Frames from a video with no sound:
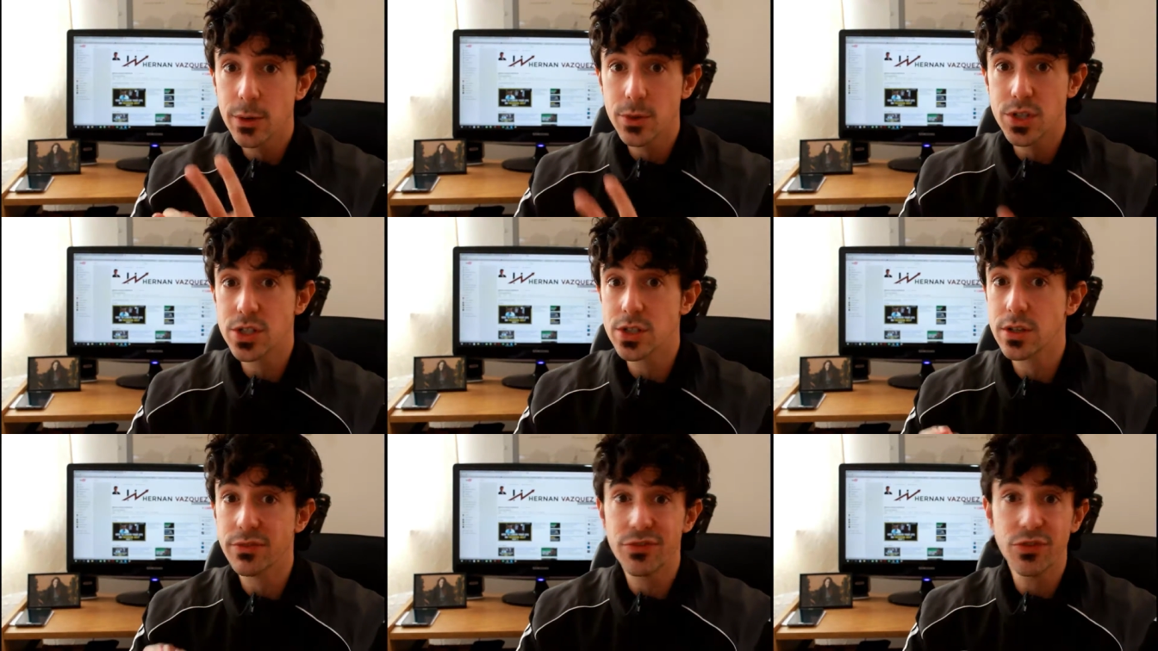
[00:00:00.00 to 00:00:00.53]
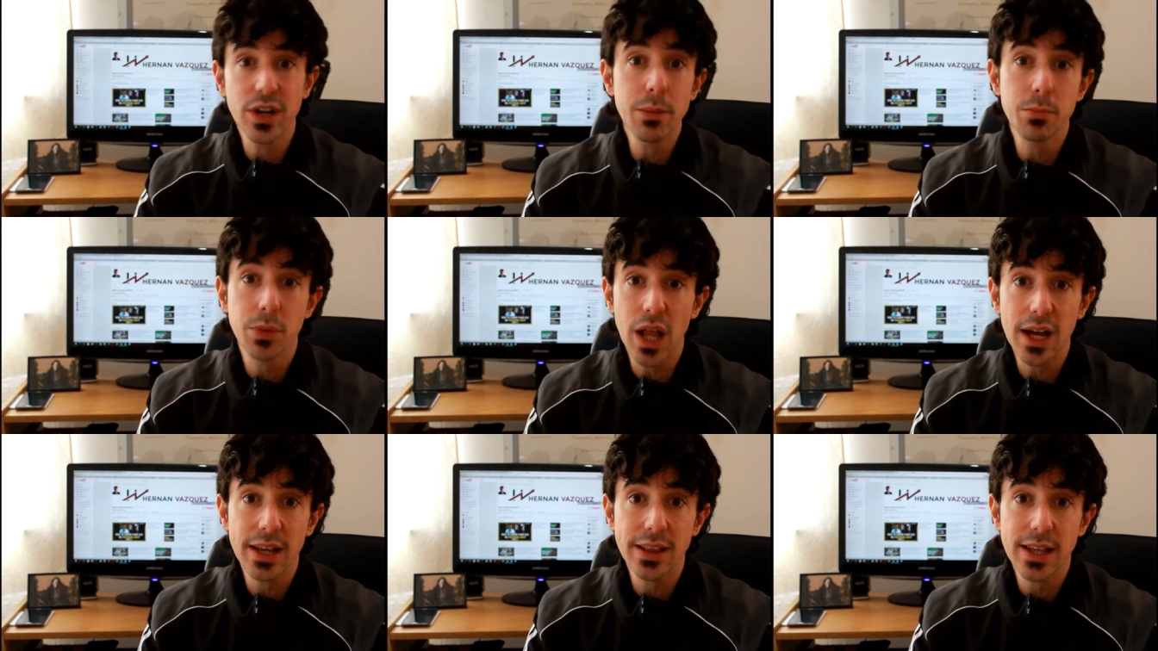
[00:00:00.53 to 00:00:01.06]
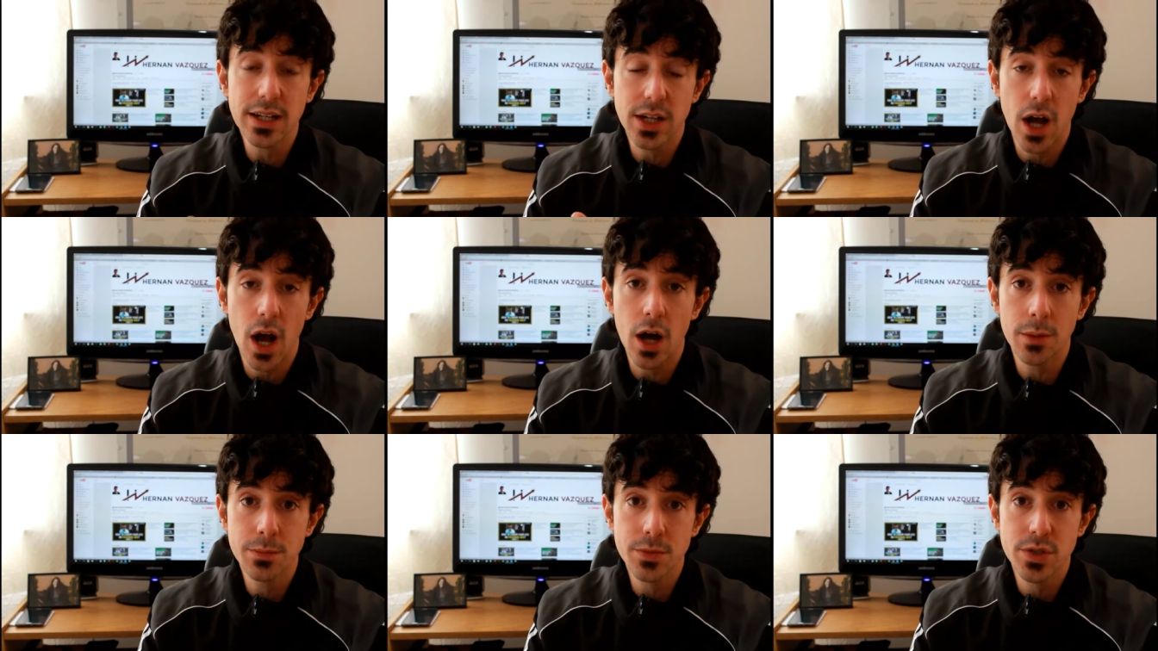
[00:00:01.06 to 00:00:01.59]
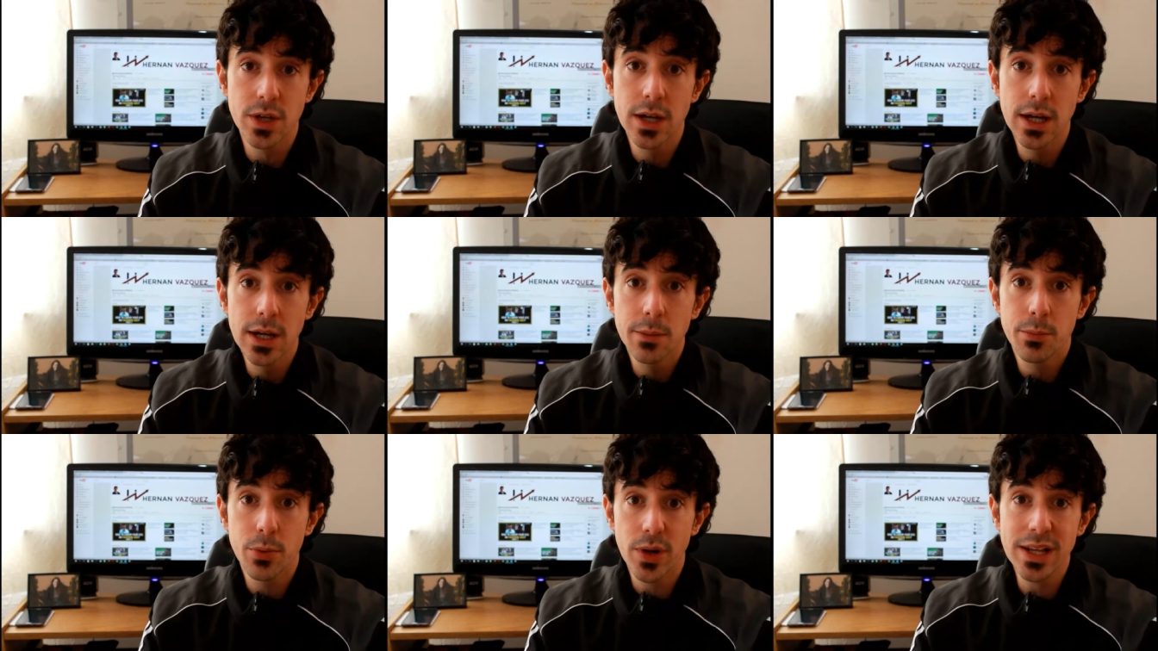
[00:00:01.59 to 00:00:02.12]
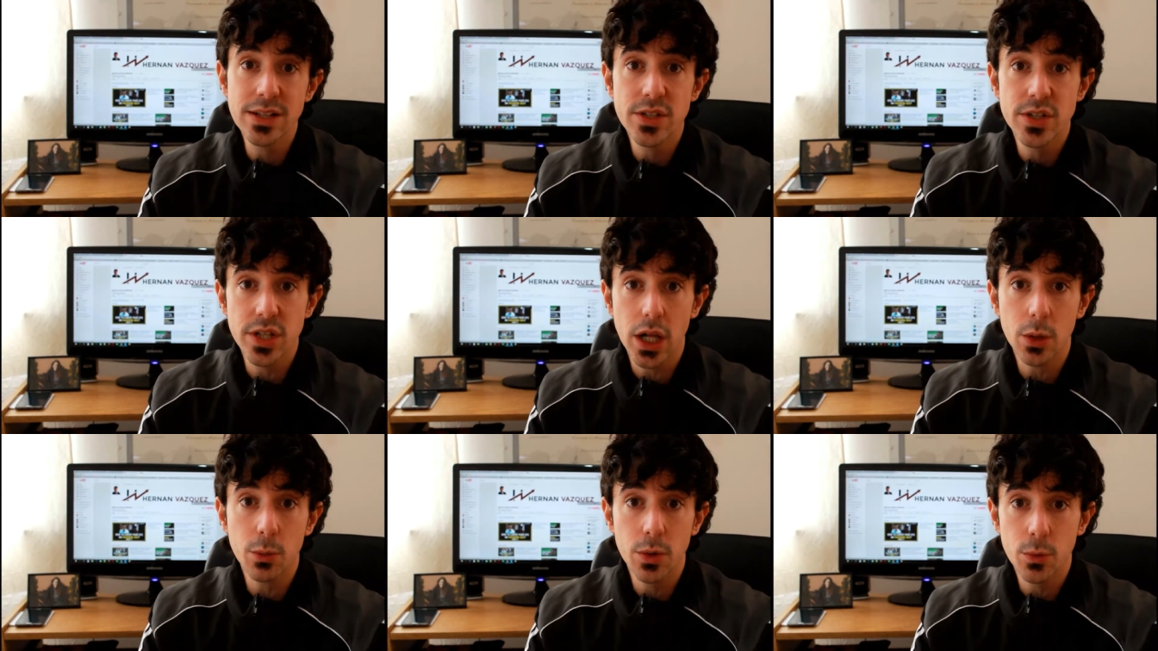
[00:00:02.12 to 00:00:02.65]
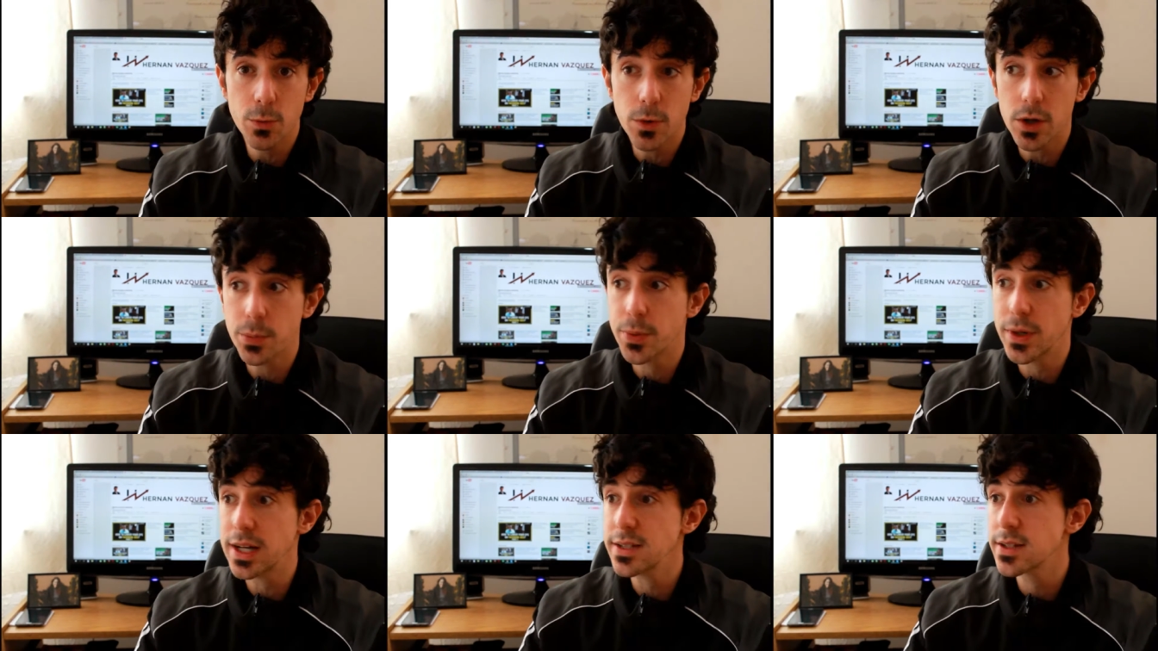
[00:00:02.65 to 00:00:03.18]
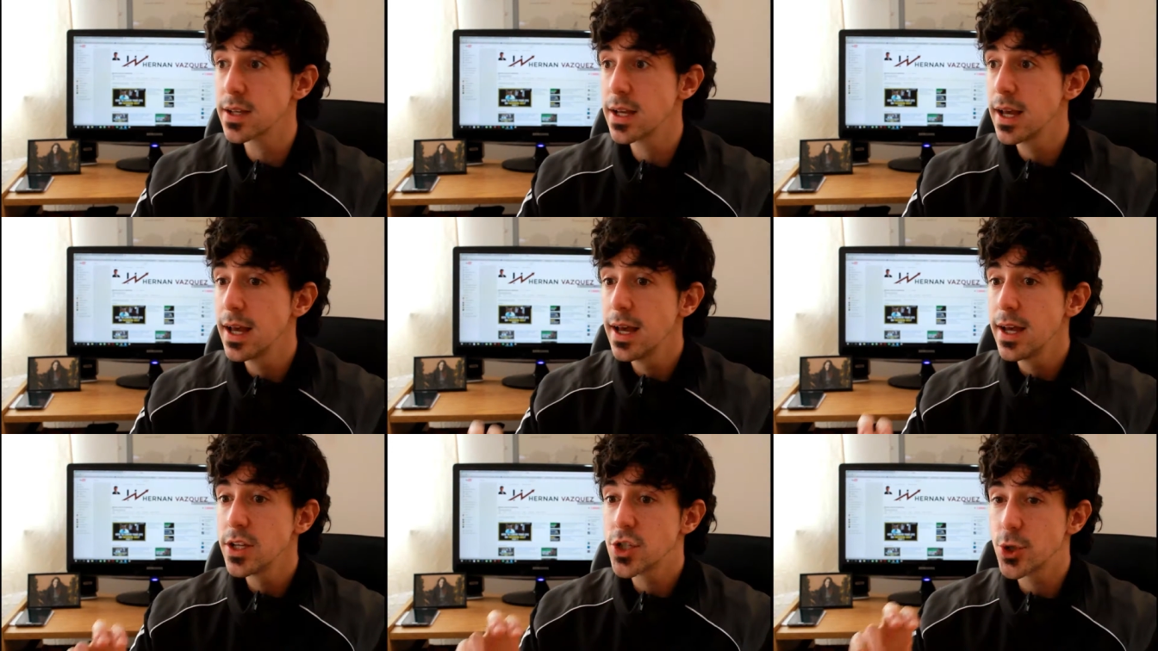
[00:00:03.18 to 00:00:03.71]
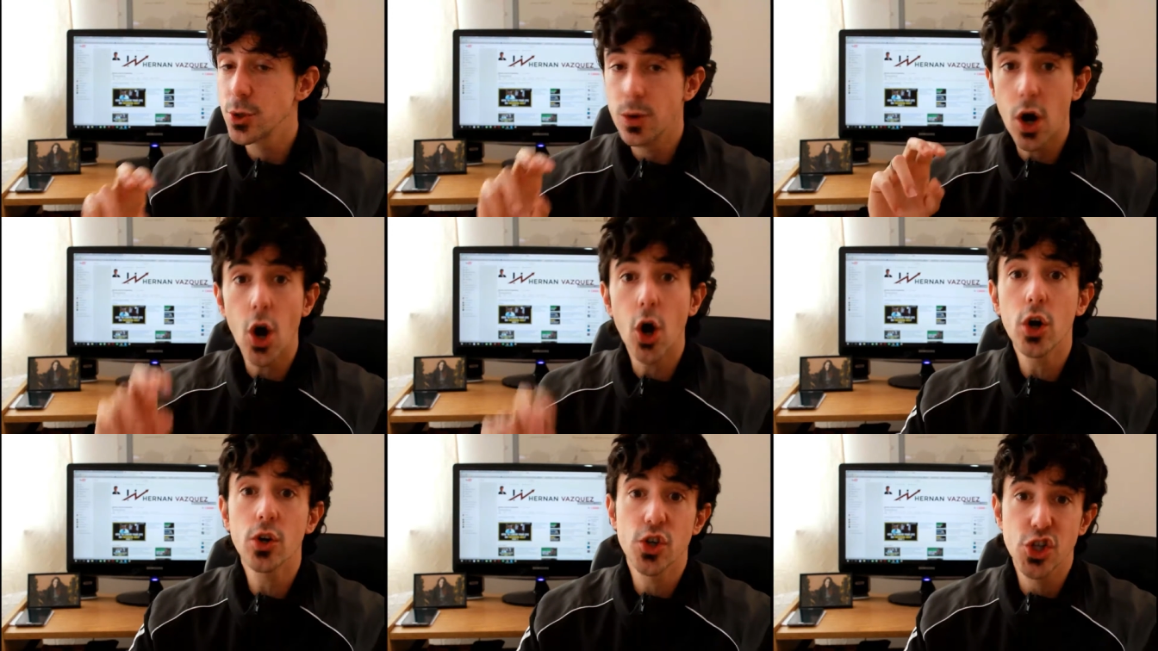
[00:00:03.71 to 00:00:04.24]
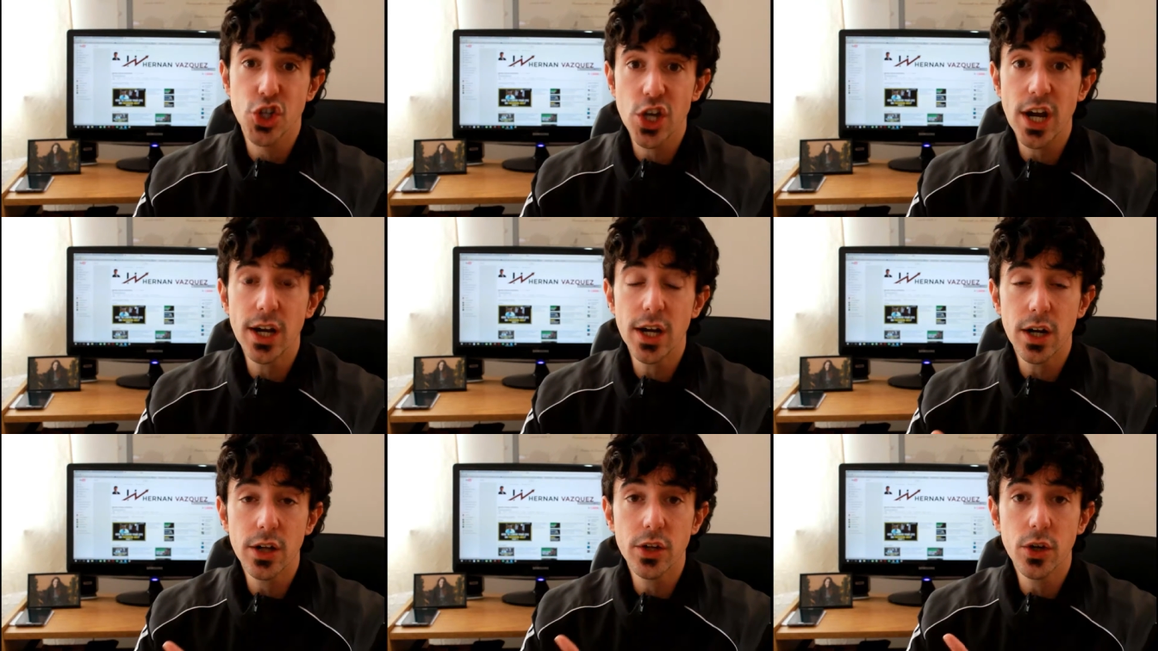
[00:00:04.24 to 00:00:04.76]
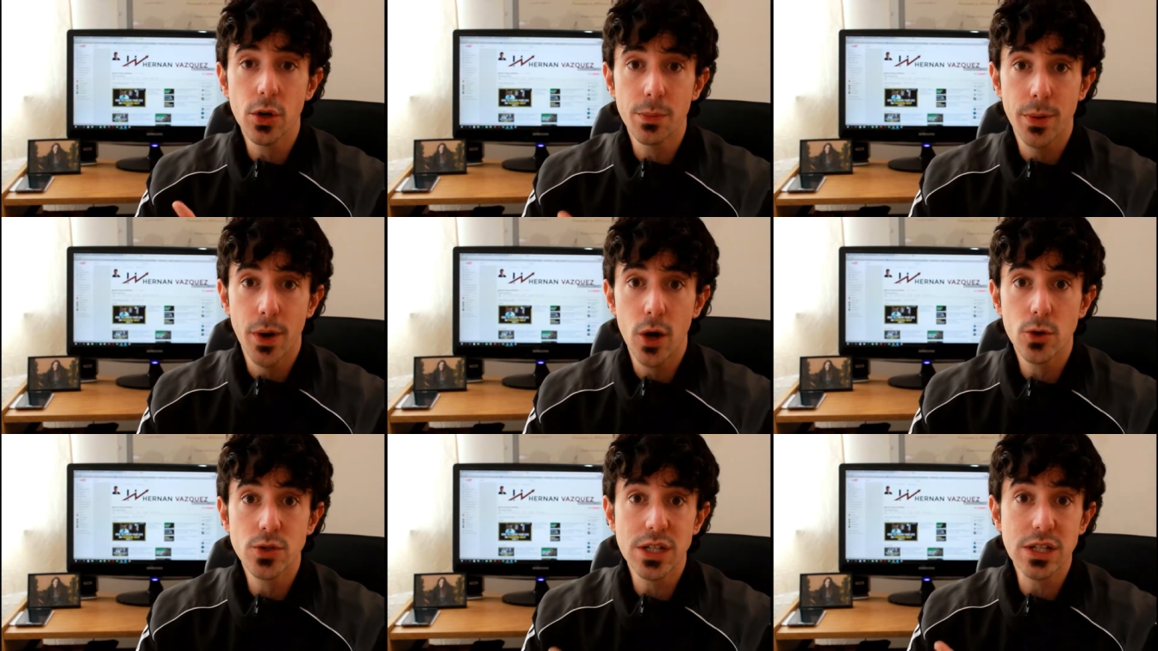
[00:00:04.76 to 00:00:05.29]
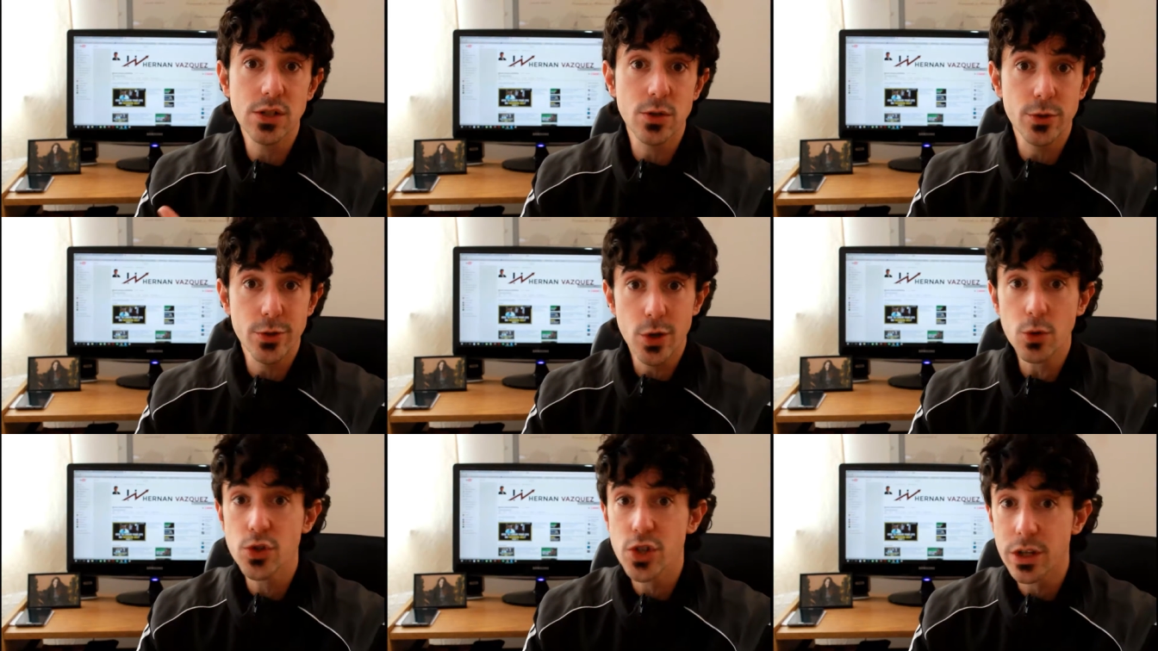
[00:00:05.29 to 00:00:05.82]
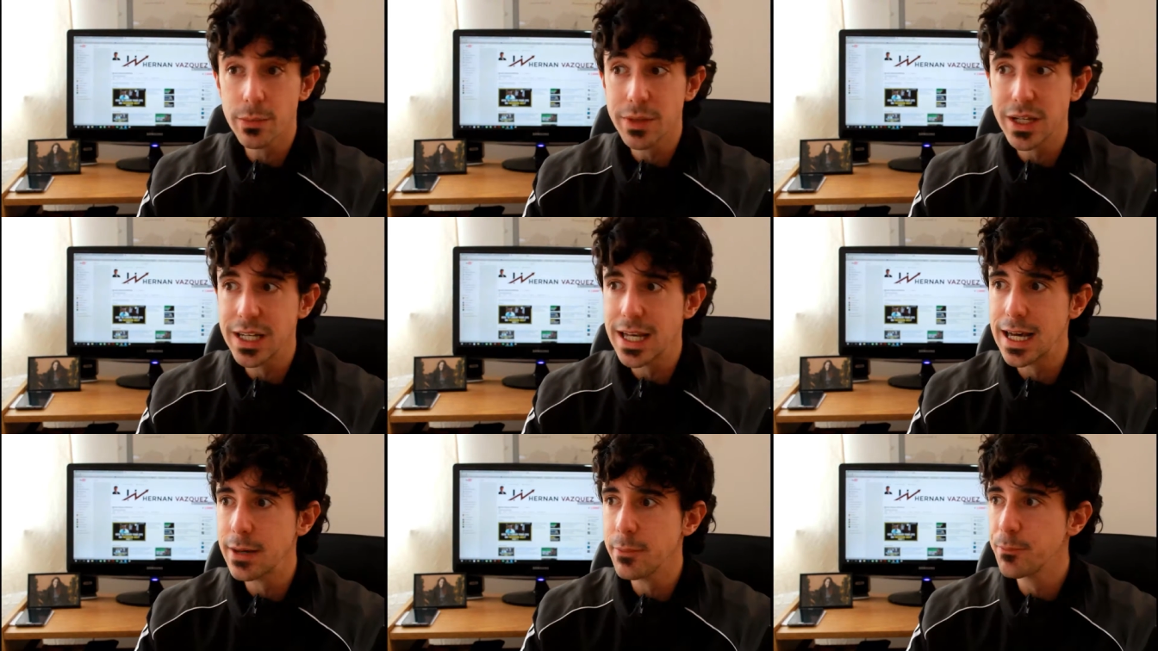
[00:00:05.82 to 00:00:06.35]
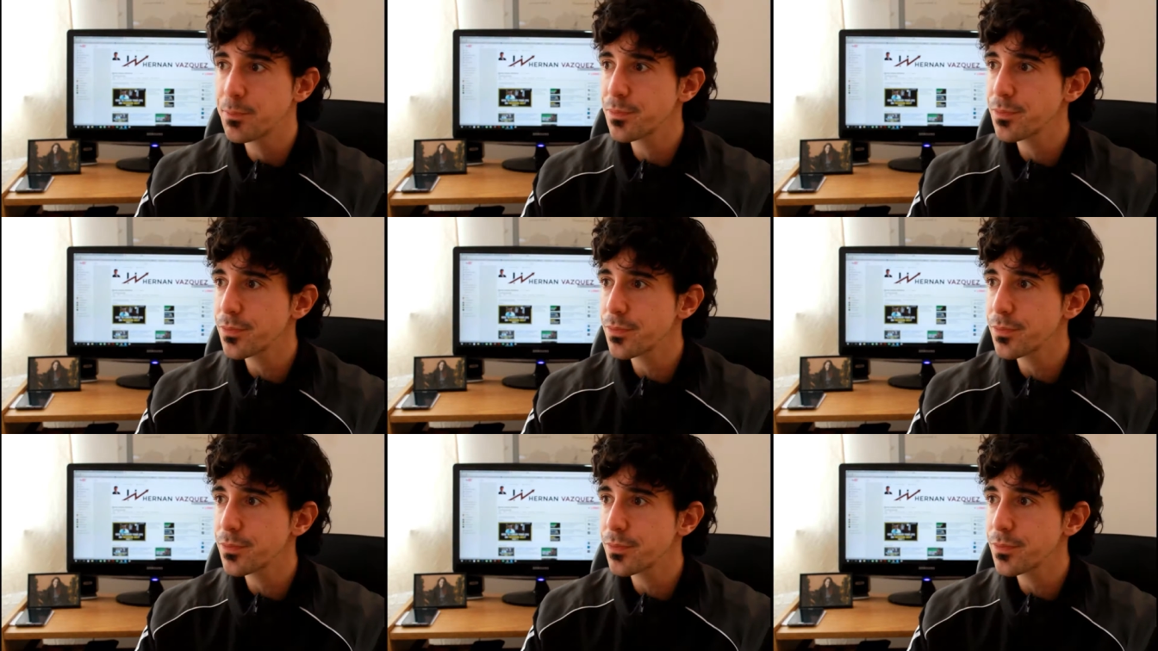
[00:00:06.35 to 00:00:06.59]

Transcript: which is a free plugin that comes pre-installed with WordPress, to auto-share your posts into social media.